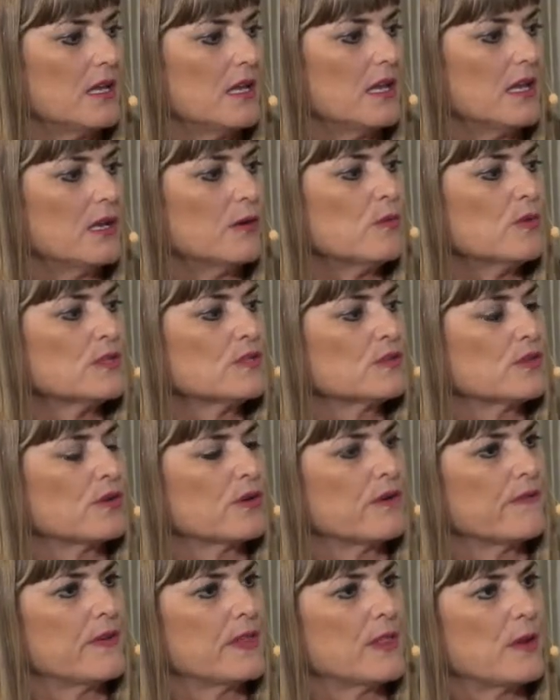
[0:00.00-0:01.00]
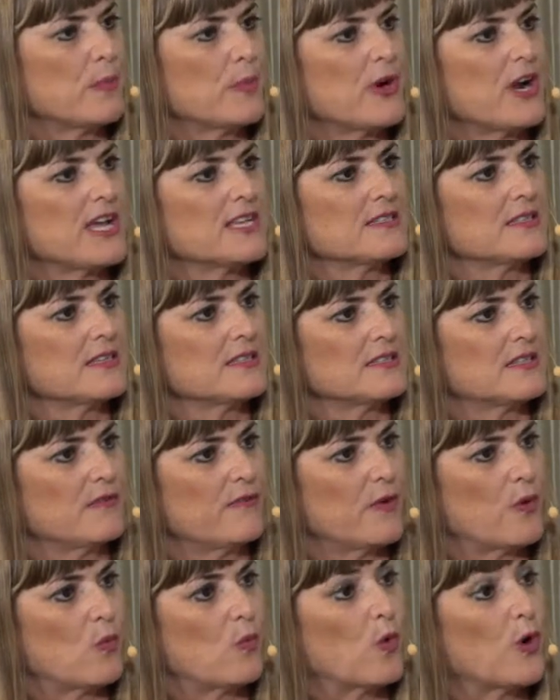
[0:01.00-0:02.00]
it was sort of in the process
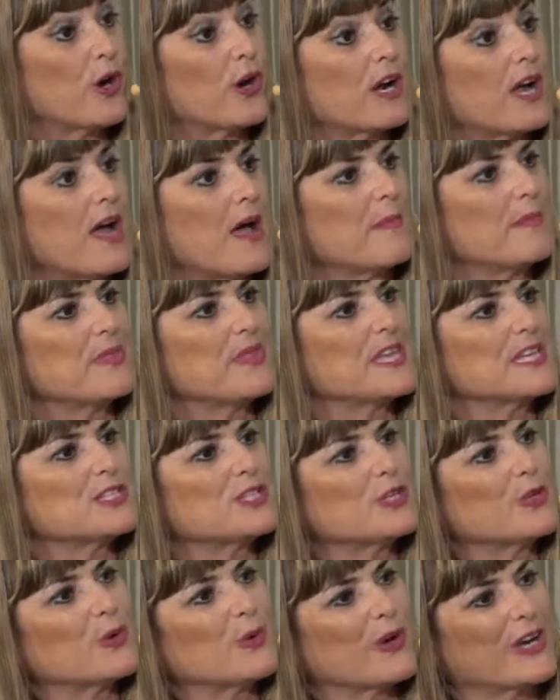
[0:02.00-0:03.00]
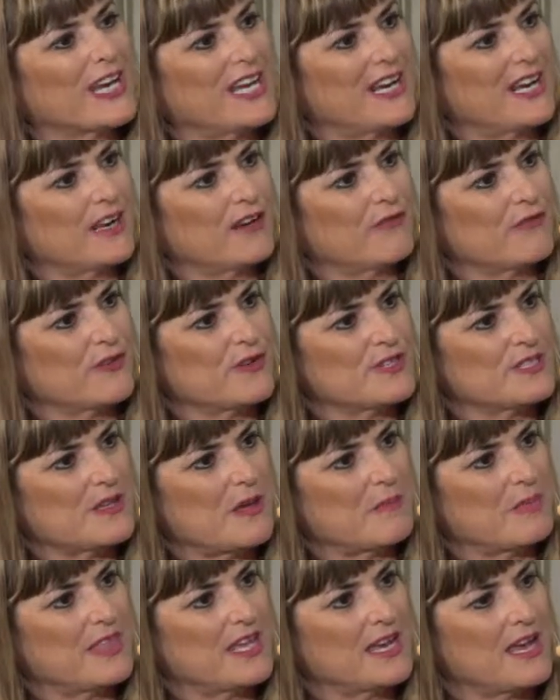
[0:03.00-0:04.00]
of a workup that you were getting for
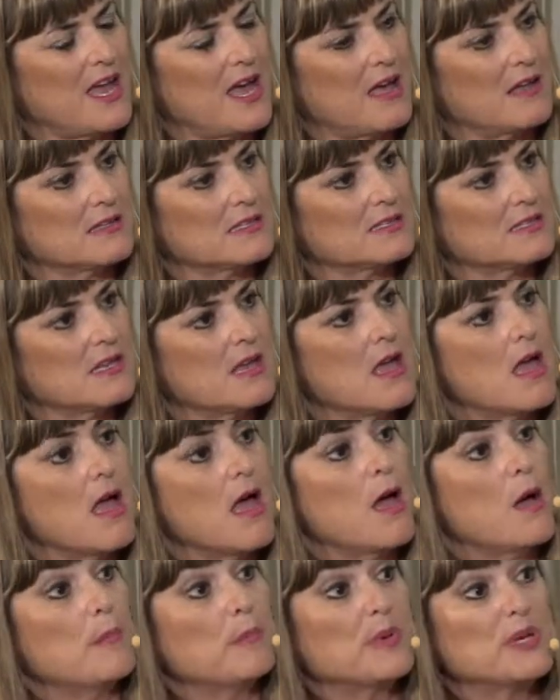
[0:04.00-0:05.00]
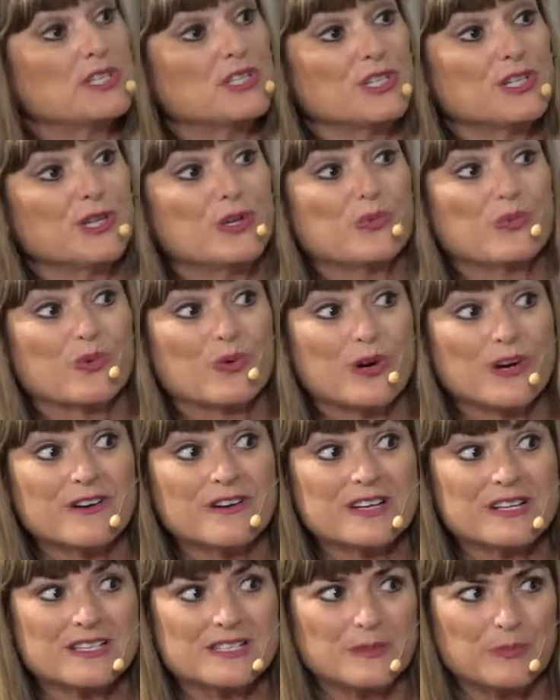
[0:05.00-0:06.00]
something else. But you were
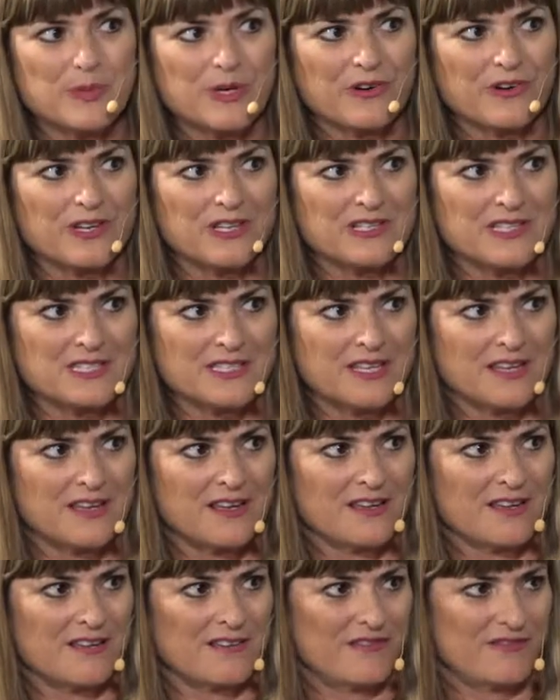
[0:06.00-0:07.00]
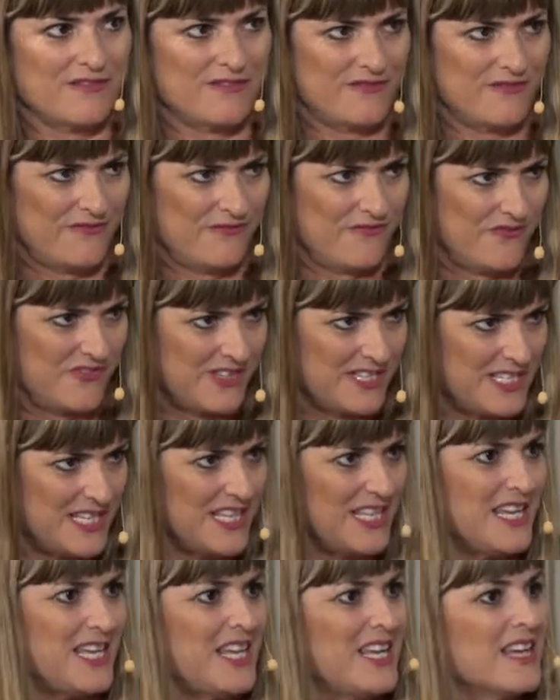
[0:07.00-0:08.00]
experiencing
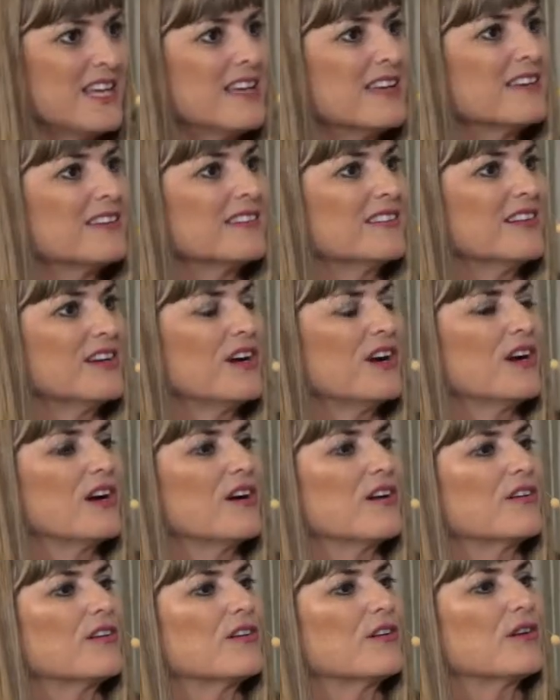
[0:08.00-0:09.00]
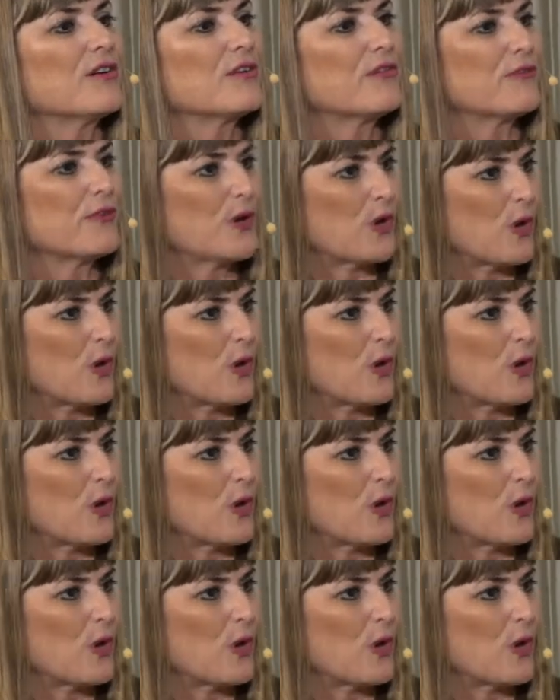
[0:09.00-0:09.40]
fatigue for